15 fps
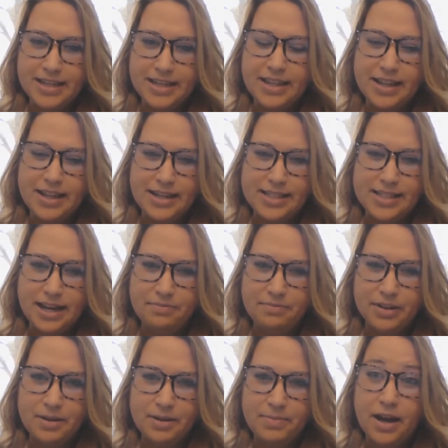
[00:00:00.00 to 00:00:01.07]
in that time
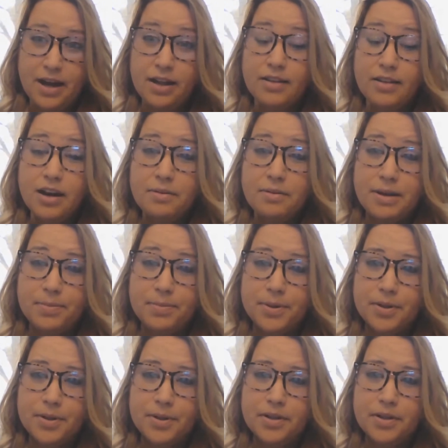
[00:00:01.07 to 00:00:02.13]
frame that a lot of
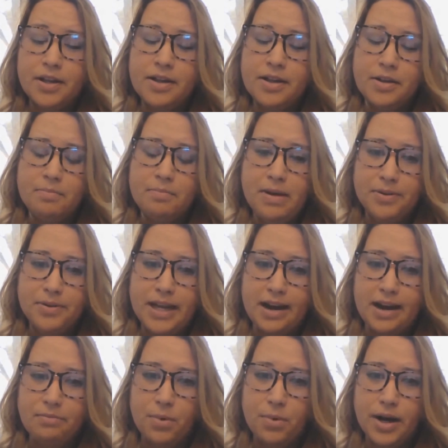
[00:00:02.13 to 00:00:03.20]
people may only
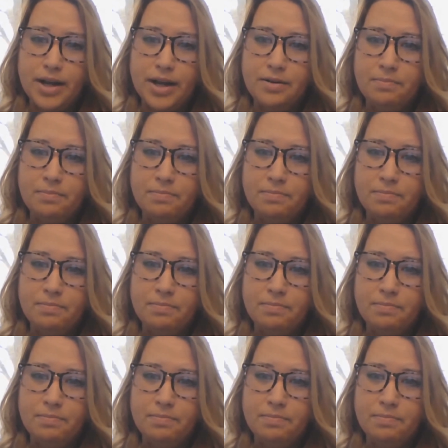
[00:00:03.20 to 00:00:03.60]
have one,